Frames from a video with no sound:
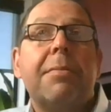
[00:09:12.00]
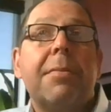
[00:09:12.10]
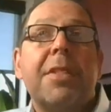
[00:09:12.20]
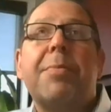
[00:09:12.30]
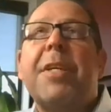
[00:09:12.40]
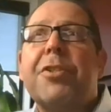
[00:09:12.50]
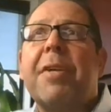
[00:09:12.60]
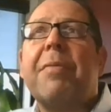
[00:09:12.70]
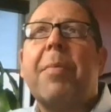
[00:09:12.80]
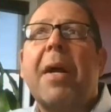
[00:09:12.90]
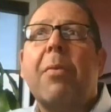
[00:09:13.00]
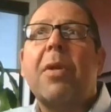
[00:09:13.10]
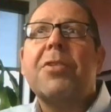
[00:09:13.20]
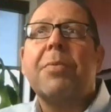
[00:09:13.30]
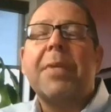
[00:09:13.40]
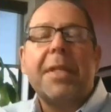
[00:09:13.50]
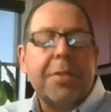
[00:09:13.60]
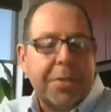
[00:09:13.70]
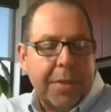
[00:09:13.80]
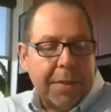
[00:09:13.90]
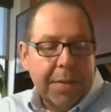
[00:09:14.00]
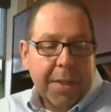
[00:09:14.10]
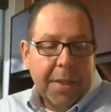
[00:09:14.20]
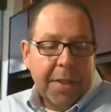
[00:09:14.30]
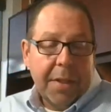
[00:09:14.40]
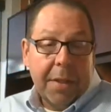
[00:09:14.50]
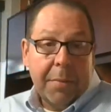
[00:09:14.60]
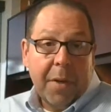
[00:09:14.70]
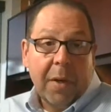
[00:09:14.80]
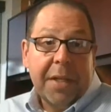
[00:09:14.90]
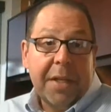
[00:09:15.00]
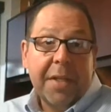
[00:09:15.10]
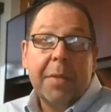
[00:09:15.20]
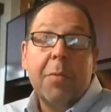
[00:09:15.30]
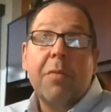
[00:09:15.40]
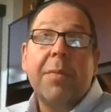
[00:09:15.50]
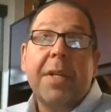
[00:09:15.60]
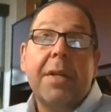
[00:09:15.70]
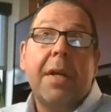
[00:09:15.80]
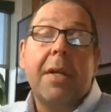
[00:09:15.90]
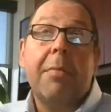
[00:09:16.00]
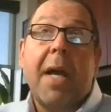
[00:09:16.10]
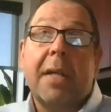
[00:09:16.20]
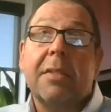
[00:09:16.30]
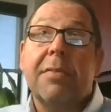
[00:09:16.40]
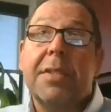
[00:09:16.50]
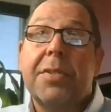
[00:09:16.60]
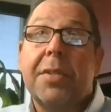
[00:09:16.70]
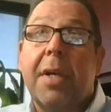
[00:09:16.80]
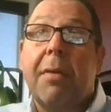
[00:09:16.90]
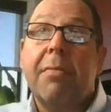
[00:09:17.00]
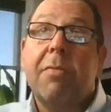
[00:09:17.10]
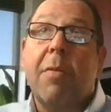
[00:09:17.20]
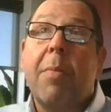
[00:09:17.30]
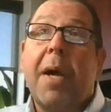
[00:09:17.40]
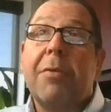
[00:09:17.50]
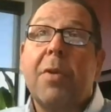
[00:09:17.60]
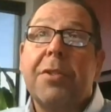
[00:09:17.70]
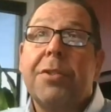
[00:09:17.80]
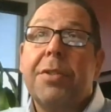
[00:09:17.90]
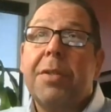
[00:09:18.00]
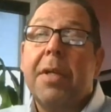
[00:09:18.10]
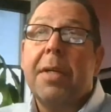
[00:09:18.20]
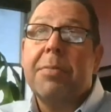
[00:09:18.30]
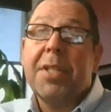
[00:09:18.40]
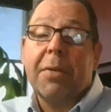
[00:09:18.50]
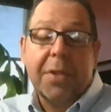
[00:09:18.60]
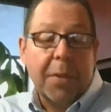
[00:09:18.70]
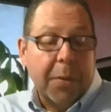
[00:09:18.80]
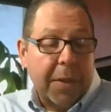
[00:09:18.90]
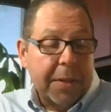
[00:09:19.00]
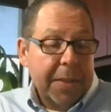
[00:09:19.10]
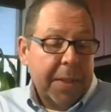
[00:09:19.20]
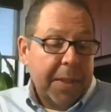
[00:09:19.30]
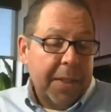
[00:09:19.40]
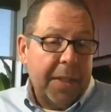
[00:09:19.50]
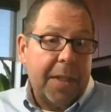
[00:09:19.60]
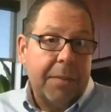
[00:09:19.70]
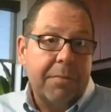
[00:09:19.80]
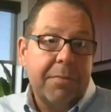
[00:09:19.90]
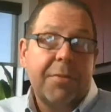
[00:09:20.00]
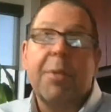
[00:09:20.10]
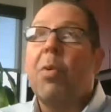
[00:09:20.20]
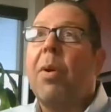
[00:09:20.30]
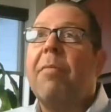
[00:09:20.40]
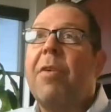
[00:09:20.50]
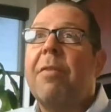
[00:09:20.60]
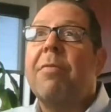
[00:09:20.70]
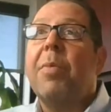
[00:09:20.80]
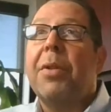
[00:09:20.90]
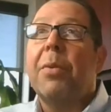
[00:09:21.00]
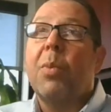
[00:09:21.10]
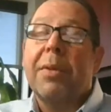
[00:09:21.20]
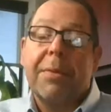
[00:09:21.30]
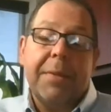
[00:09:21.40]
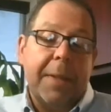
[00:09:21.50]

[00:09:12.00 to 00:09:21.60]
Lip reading: speech given by Russell Means, American Indian Movement activist from Pine Ridge, South Dakota, somewhere I'm very familiar with,